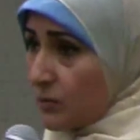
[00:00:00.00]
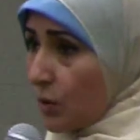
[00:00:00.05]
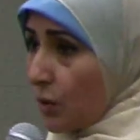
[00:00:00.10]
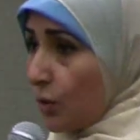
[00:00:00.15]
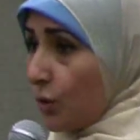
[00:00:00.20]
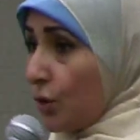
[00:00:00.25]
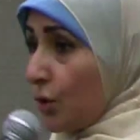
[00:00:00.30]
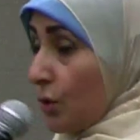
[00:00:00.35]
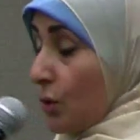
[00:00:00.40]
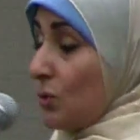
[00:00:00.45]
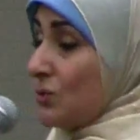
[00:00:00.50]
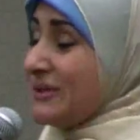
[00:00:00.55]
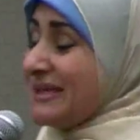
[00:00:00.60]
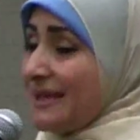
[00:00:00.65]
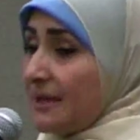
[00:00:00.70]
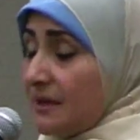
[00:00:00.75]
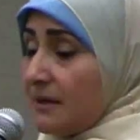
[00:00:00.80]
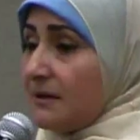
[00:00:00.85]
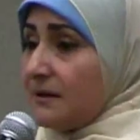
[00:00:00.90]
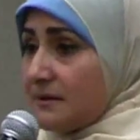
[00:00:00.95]
or closed
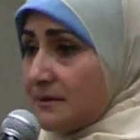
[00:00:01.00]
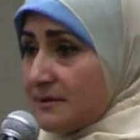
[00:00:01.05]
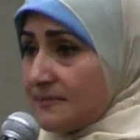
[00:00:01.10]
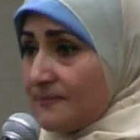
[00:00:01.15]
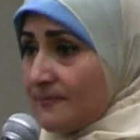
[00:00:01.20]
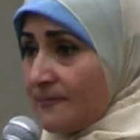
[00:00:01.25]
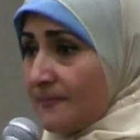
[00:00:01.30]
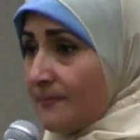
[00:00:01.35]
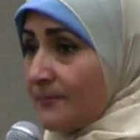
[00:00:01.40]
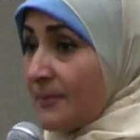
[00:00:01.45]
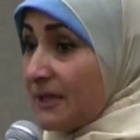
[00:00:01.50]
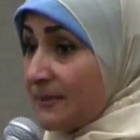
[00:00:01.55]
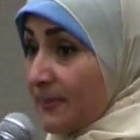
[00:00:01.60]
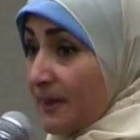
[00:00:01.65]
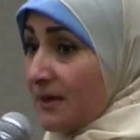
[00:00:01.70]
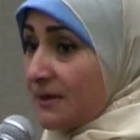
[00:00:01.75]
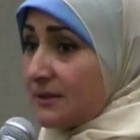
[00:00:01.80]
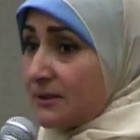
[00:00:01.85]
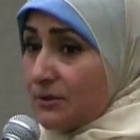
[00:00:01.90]
areas. Bed bugs,